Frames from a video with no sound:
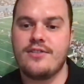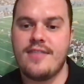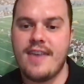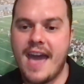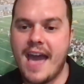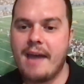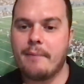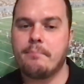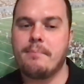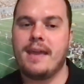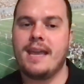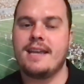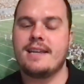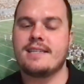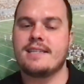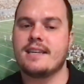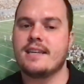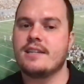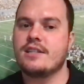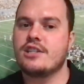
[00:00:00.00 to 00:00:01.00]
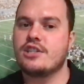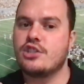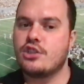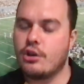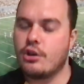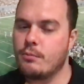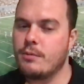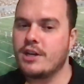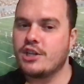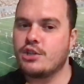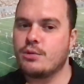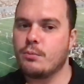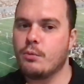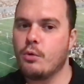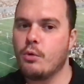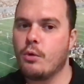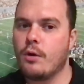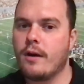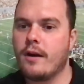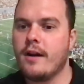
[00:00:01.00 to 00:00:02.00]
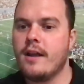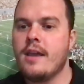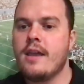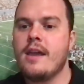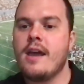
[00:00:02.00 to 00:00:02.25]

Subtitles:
That makes it so much more